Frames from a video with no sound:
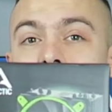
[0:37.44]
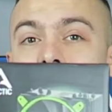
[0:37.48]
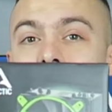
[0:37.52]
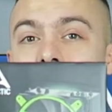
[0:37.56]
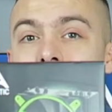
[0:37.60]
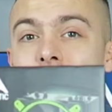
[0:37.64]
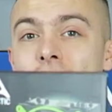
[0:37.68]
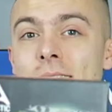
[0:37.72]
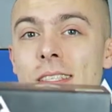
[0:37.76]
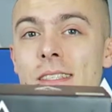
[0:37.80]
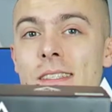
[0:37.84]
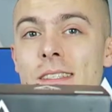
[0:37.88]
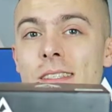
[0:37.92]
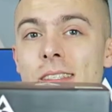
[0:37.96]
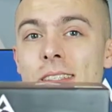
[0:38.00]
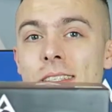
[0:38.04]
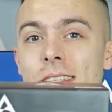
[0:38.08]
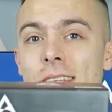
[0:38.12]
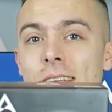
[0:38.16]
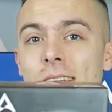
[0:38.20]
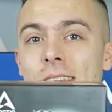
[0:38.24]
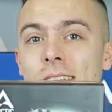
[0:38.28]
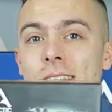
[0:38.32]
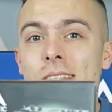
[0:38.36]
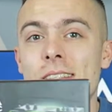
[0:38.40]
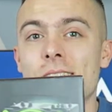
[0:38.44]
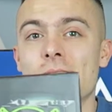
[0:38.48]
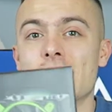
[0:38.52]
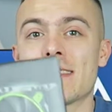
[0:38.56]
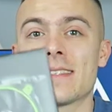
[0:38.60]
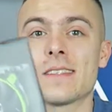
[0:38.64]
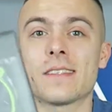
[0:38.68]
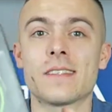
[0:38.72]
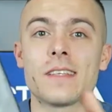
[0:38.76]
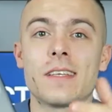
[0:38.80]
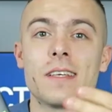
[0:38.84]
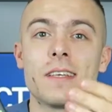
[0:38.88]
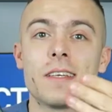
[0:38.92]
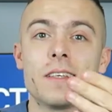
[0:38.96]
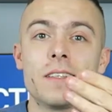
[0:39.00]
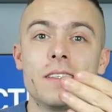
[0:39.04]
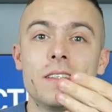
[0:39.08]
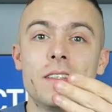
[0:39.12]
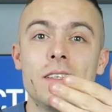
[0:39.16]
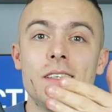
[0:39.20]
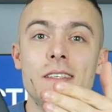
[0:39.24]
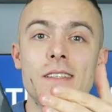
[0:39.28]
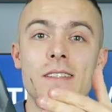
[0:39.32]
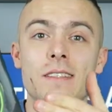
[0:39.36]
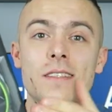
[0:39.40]
since it's
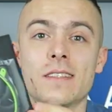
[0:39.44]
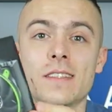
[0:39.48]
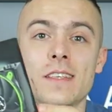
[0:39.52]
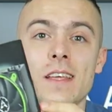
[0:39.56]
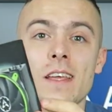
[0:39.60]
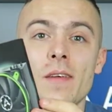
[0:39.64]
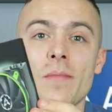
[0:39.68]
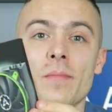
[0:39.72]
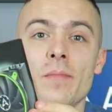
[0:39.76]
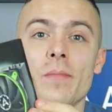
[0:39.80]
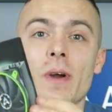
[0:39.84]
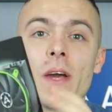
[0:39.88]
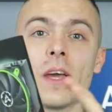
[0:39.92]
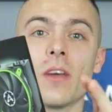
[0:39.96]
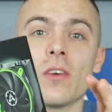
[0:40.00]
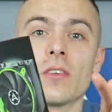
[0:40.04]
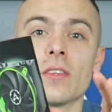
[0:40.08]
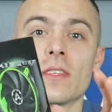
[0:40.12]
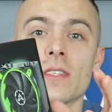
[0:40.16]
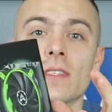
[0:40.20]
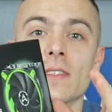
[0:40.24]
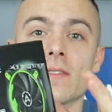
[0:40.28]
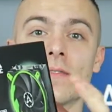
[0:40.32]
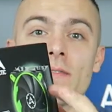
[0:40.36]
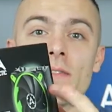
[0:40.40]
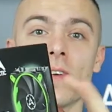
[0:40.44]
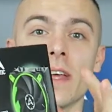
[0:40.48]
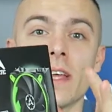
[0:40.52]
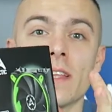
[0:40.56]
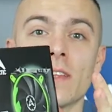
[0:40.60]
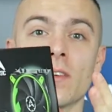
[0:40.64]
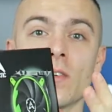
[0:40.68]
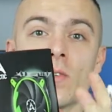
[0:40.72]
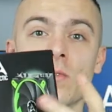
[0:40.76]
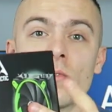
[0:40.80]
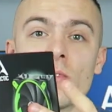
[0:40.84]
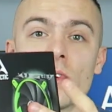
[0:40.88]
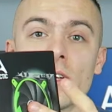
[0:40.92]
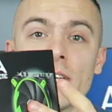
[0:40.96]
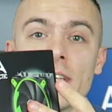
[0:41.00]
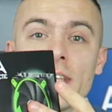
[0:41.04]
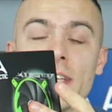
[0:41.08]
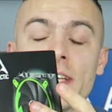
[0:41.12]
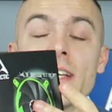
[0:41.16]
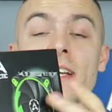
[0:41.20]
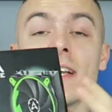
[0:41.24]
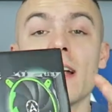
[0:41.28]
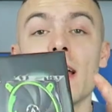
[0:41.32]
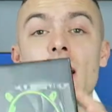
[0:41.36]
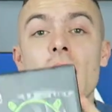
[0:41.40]
the same BioniX fan over
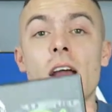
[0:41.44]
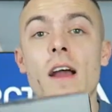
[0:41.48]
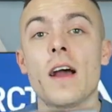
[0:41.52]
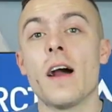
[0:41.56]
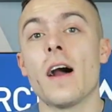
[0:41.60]
here,